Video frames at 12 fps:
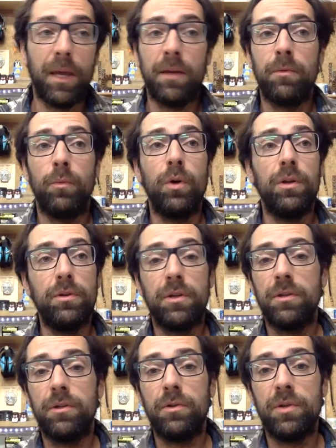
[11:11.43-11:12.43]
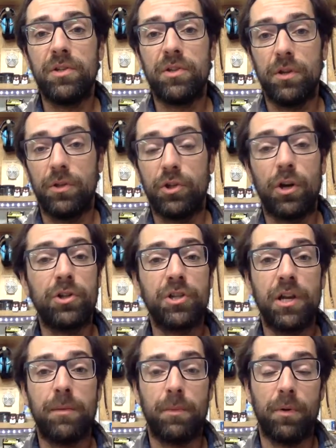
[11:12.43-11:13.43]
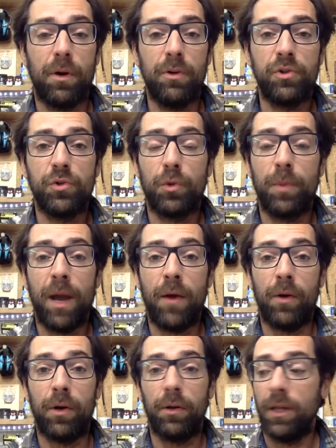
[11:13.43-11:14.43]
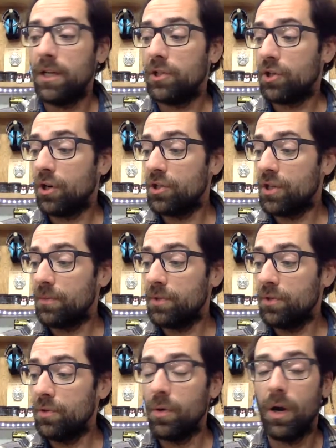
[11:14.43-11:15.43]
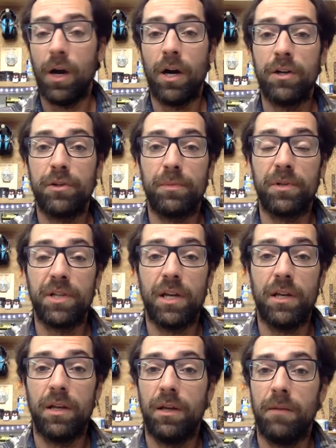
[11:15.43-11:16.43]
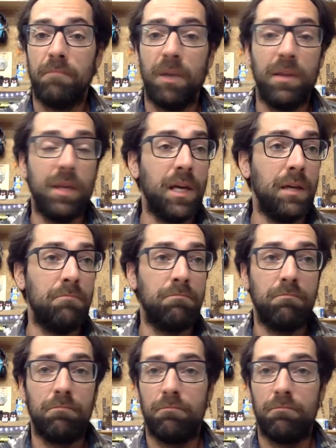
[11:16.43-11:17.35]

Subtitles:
And what you can do is charge it up on shore power, let it charge up to 100%, and then